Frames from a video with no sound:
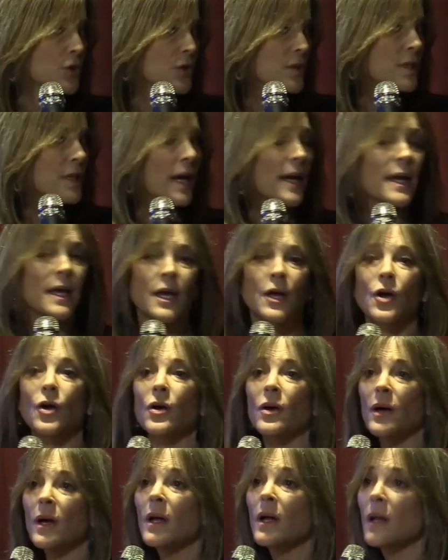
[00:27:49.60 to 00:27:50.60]
say, here,
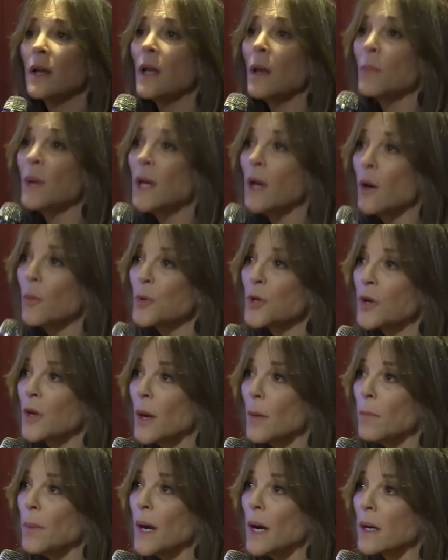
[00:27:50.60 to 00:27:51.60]
let me help you
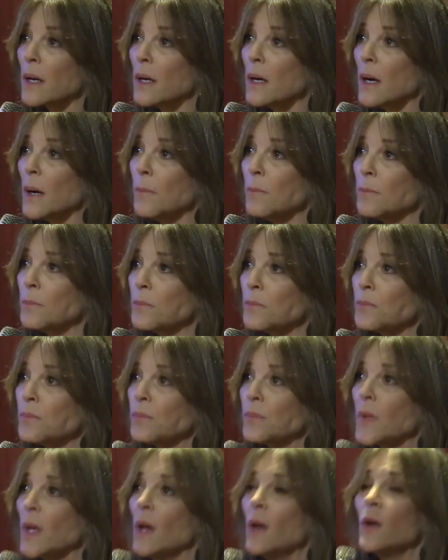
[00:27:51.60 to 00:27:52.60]
get back up.
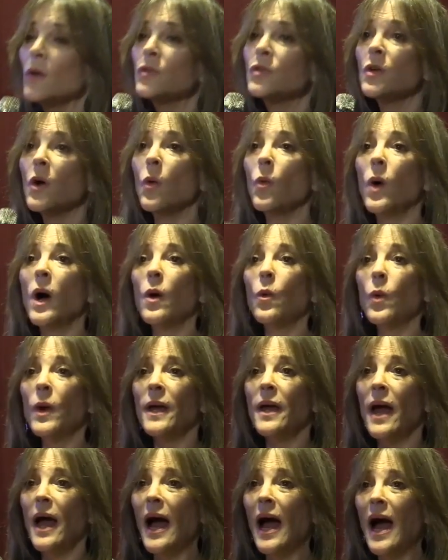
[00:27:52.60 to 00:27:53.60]
So what we
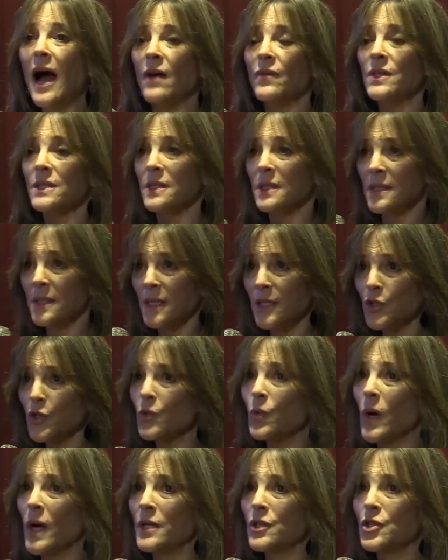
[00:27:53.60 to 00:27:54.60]
have is a
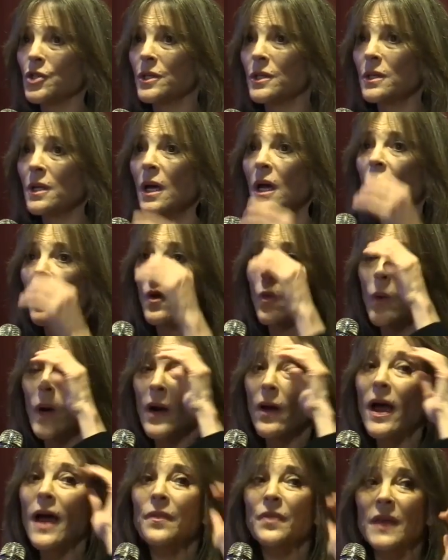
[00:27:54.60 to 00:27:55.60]
situation where
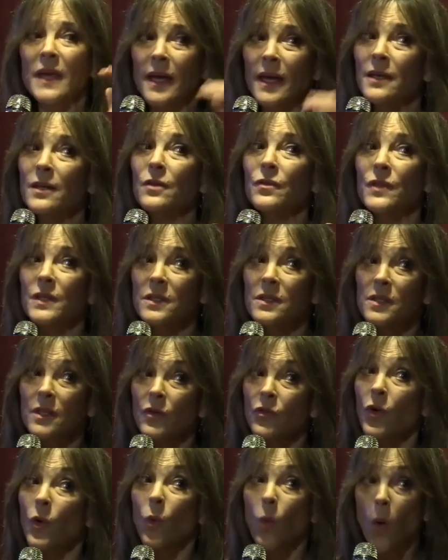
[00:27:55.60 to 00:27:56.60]
at the end of the
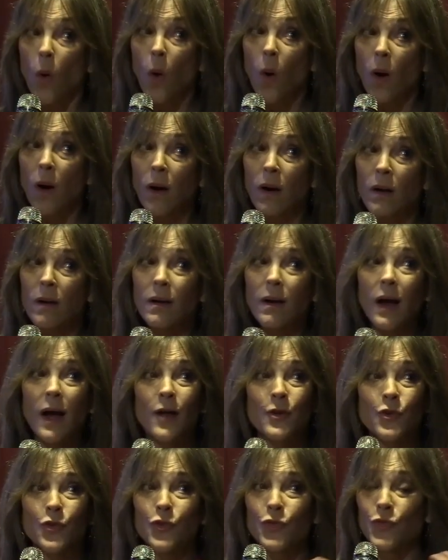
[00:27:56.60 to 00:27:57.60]
Civil War,
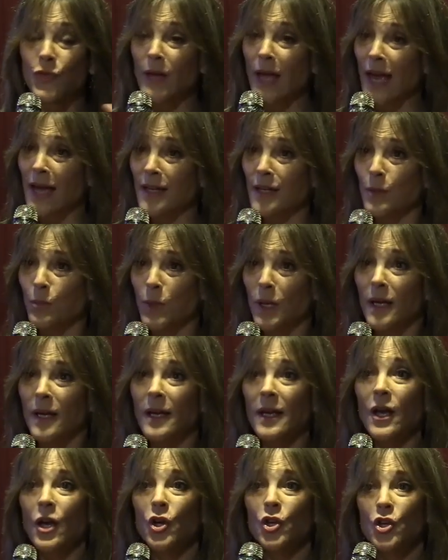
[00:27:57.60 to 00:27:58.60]

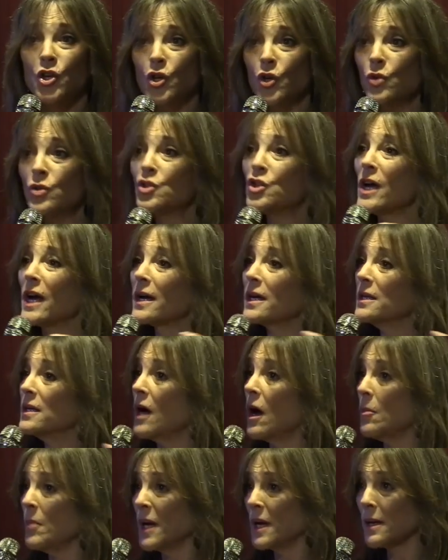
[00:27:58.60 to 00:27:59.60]
understandably, huge
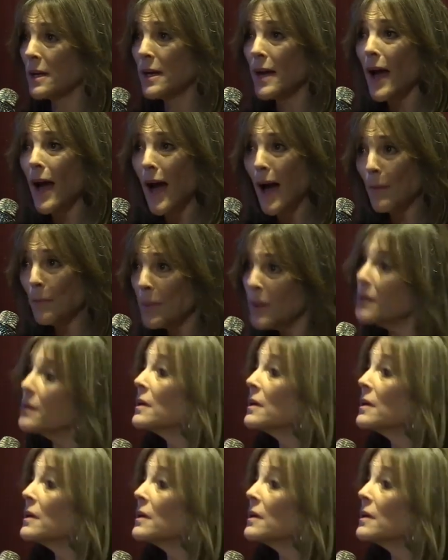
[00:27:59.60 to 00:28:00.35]
economic gap,